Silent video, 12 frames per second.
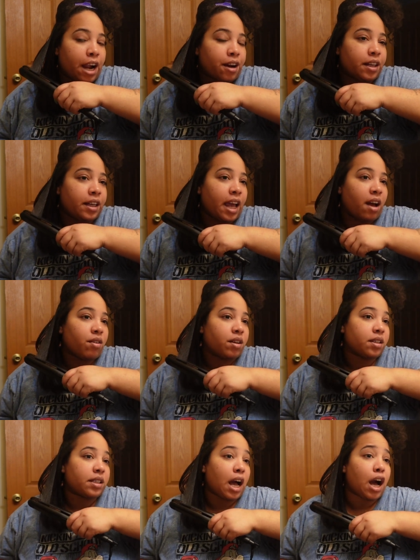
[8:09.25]
iron it now
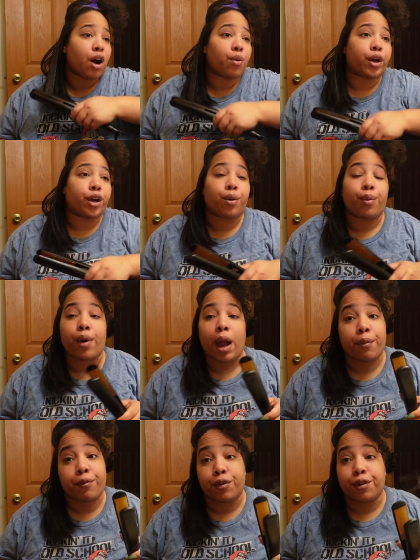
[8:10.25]
because I'll wear a
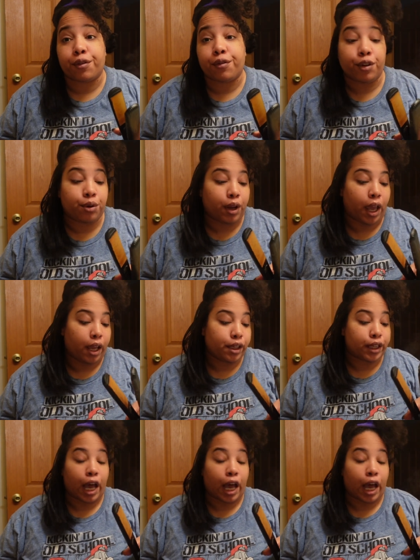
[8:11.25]
wrap for a few days.